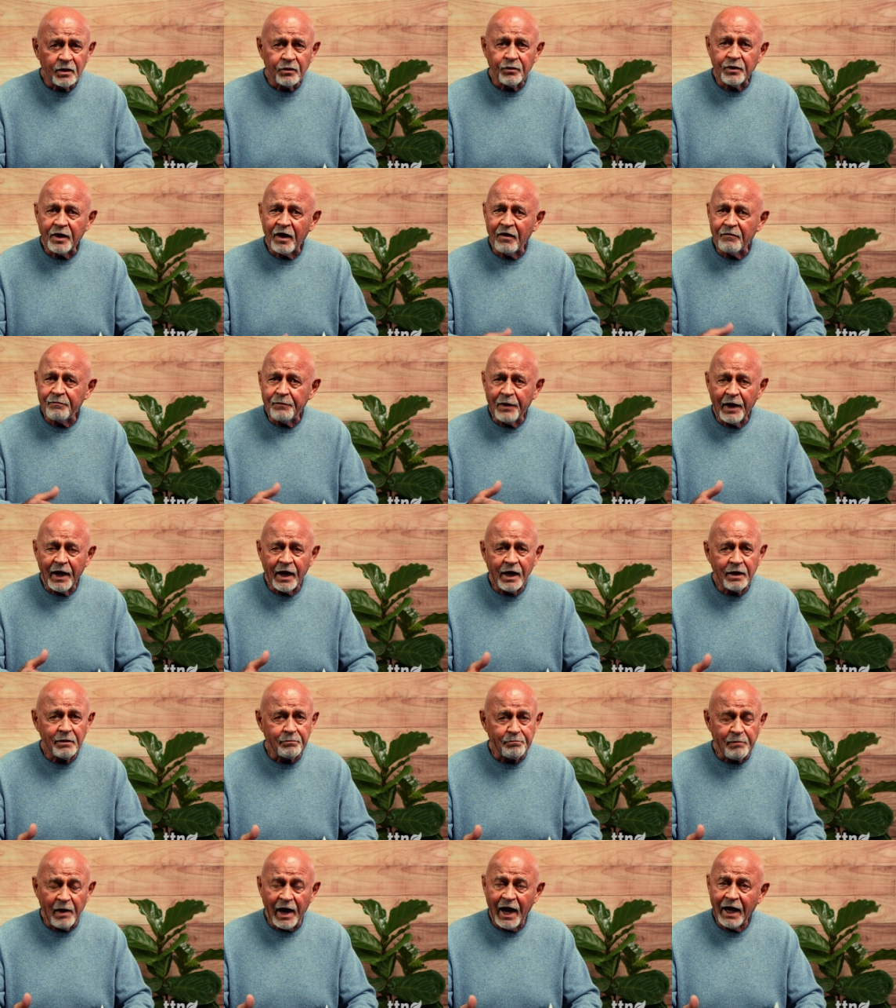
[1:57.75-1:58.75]
We have
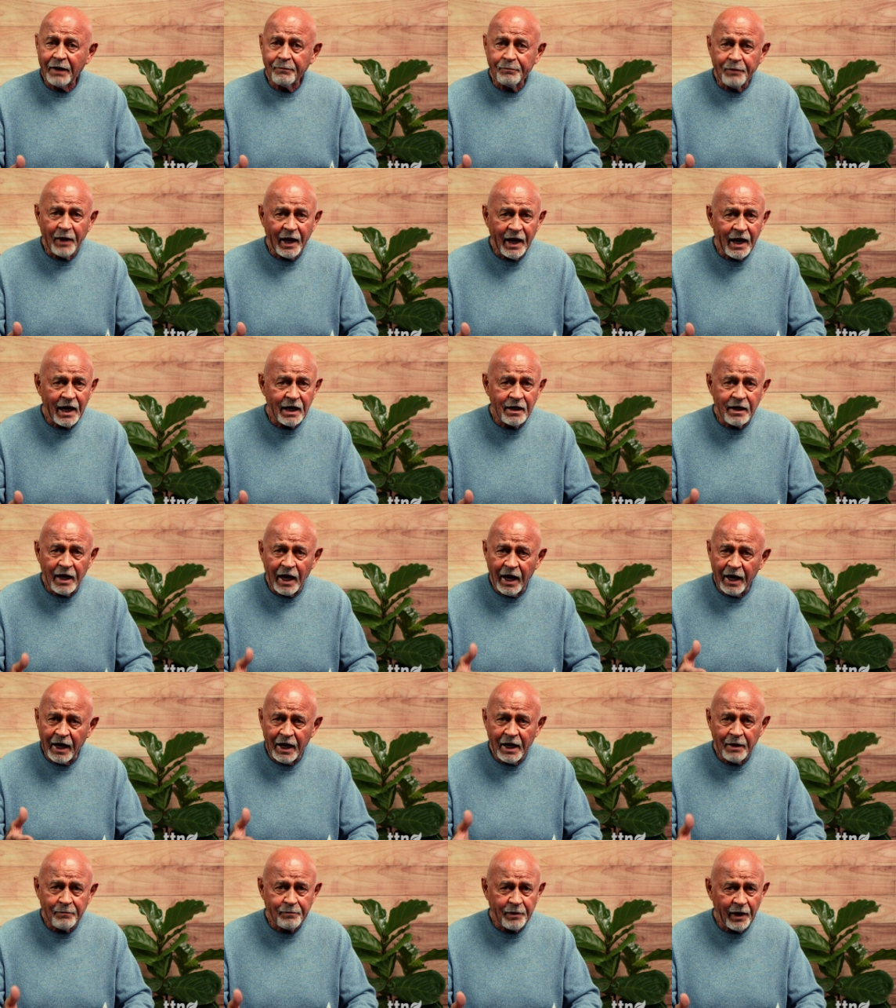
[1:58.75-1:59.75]
pain, back pain,
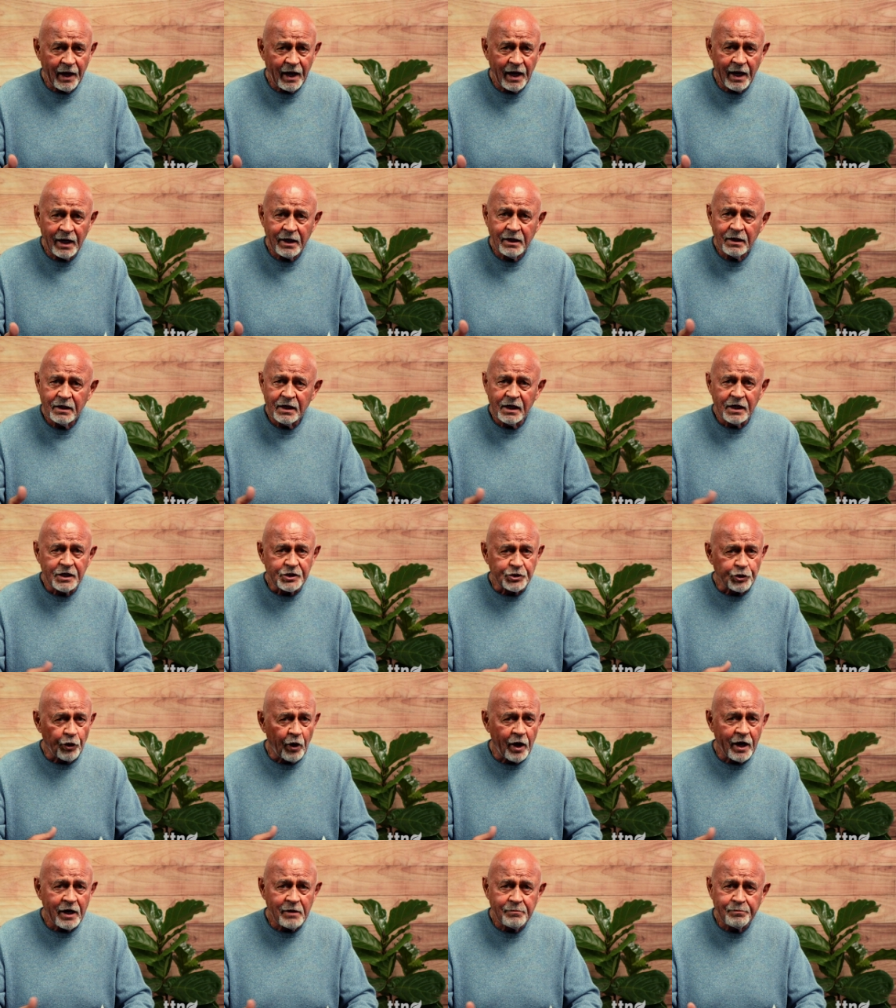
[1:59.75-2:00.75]
headache pain,
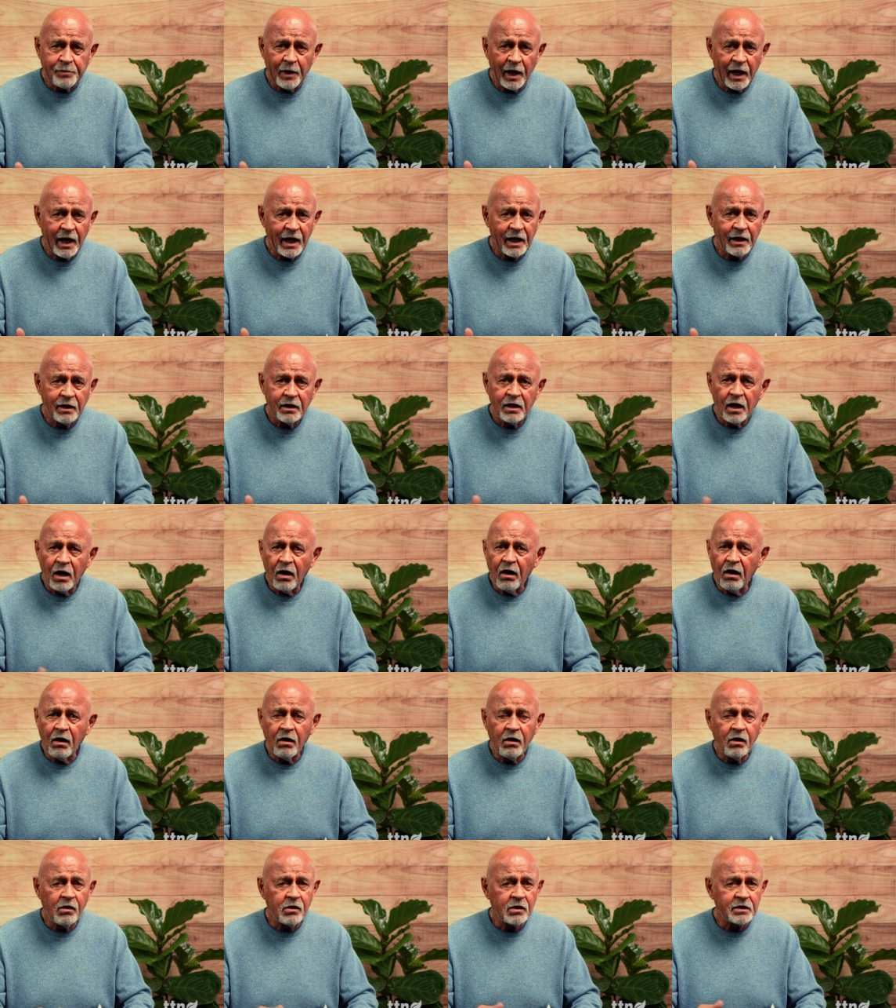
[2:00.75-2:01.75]
joint pain,
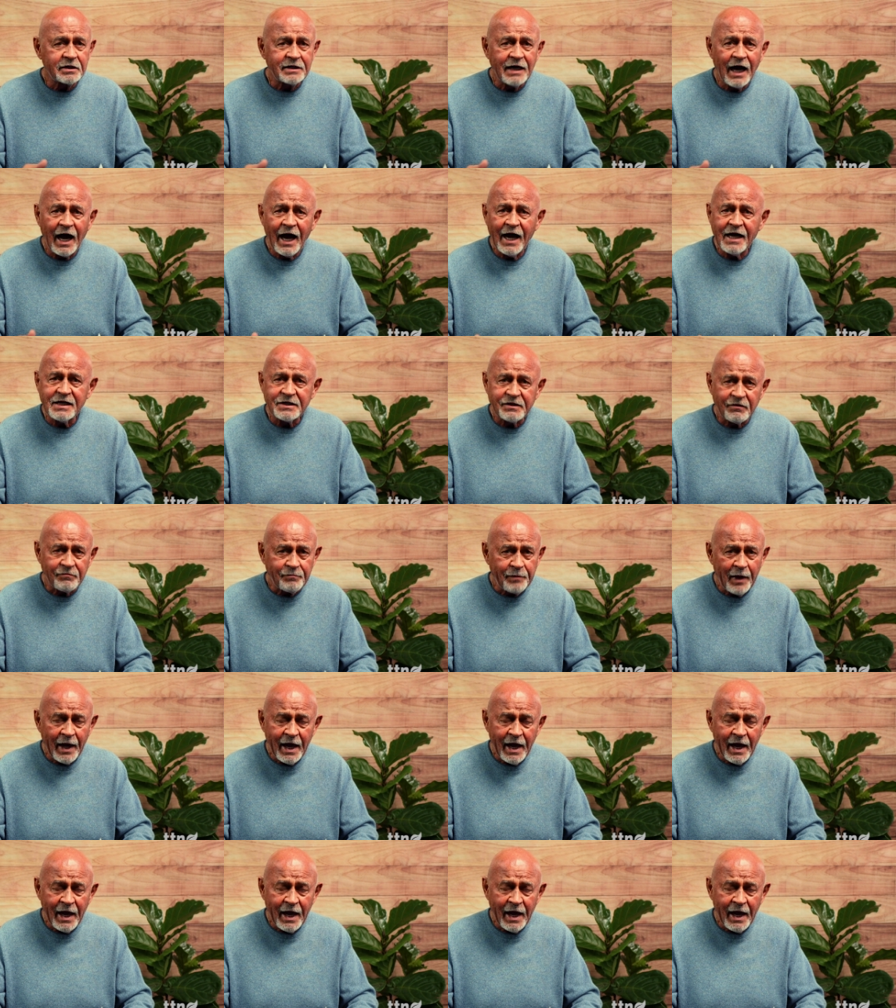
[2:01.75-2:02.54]
all kinds of